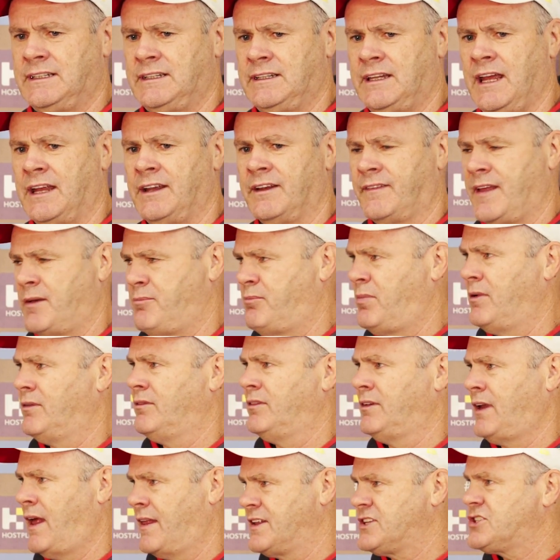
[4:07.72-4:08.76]
Get into
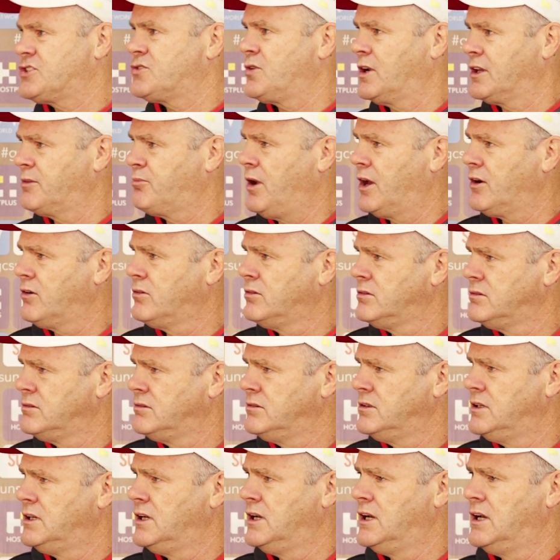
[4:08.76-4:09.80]
that strength battle
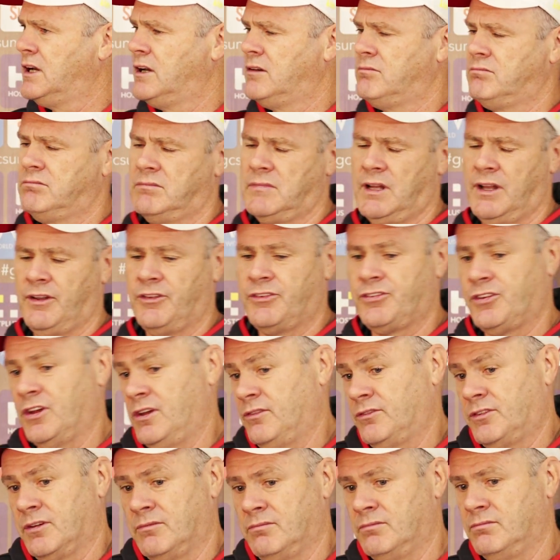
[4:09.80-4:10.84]
and
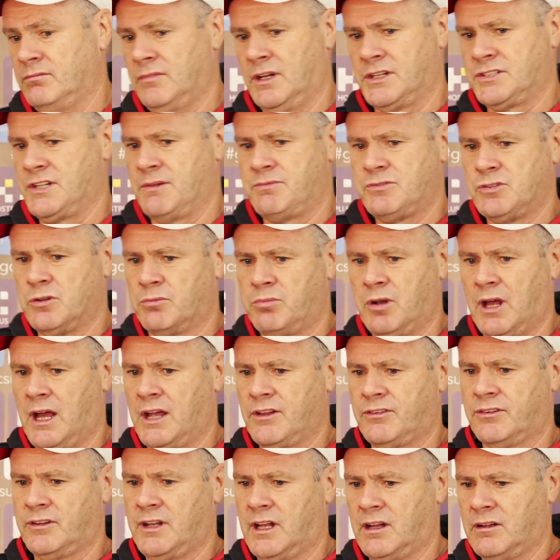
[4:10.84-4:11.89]
seen some exceptional
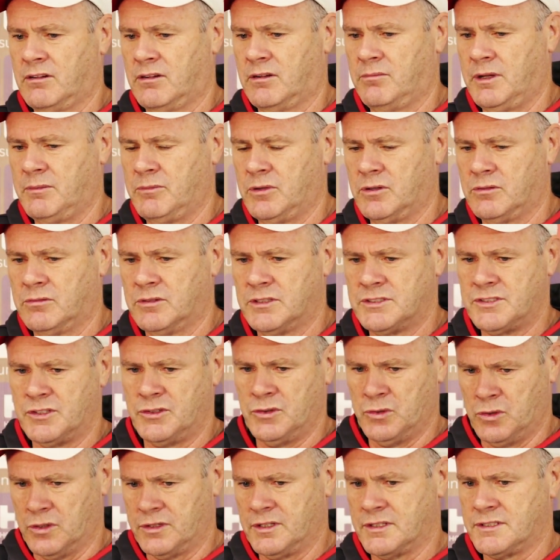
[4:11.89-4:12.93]
players. I remember I was at
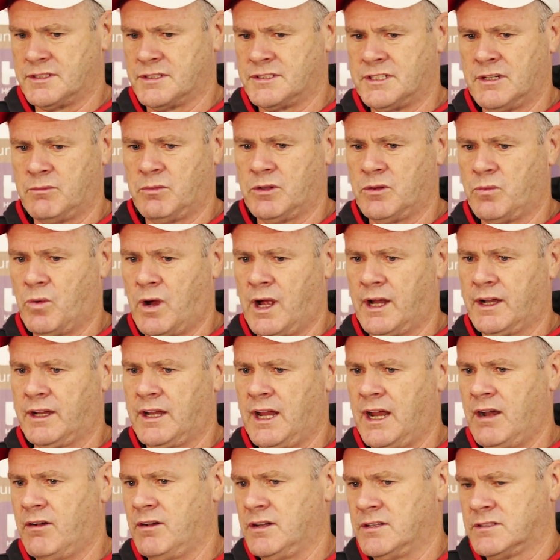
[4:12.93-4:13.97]
North, as I said, with Wayne
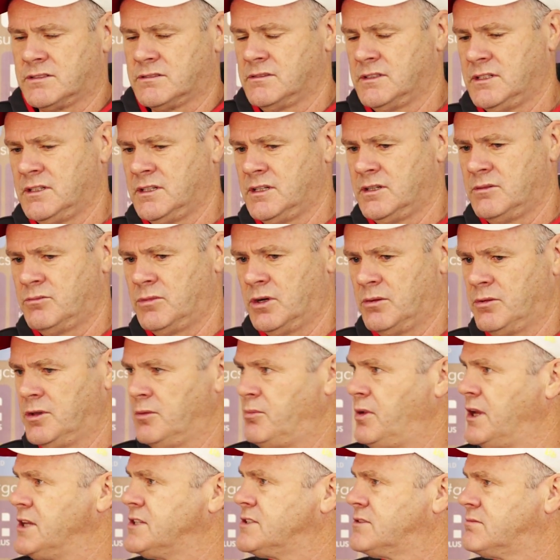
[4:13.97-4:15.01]
Carey is probably the
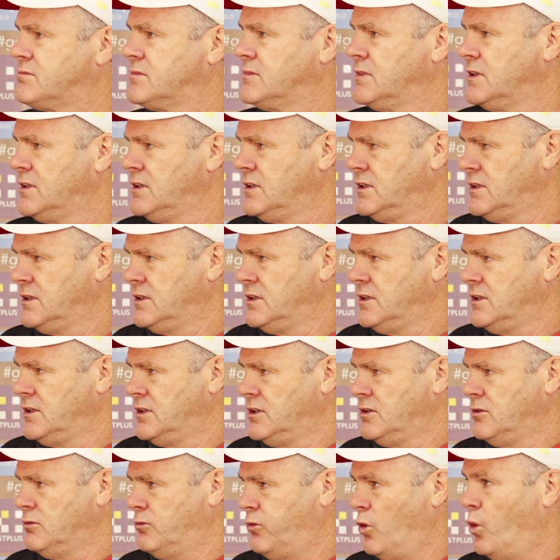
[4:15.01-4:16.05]
best
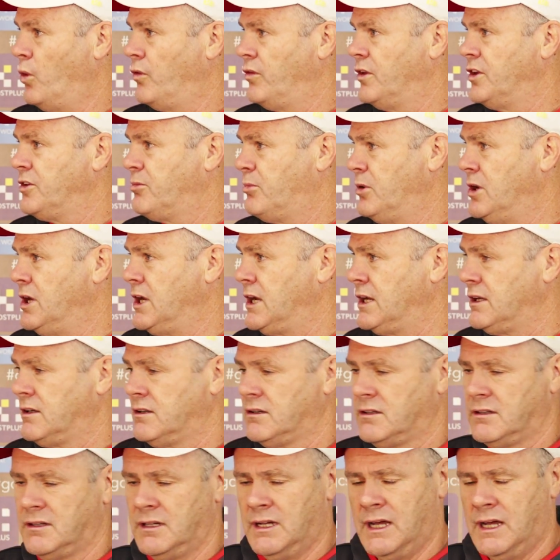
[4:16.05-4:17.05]
forward there's been.